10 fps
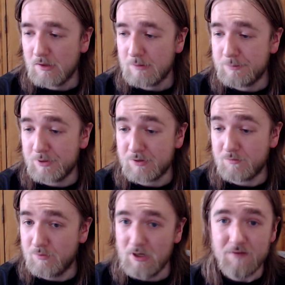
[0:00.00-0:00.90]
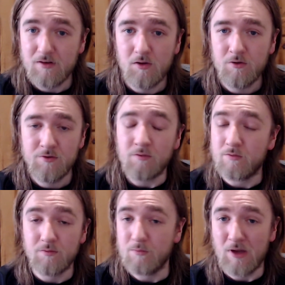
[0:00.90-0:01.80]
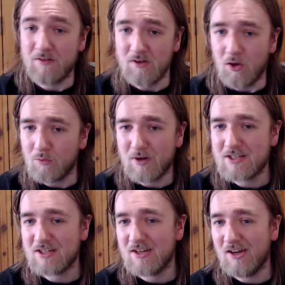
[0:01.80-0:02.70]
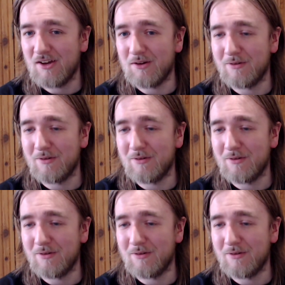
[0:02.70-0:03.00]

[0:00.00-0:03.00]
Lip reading: But we have a long way to go.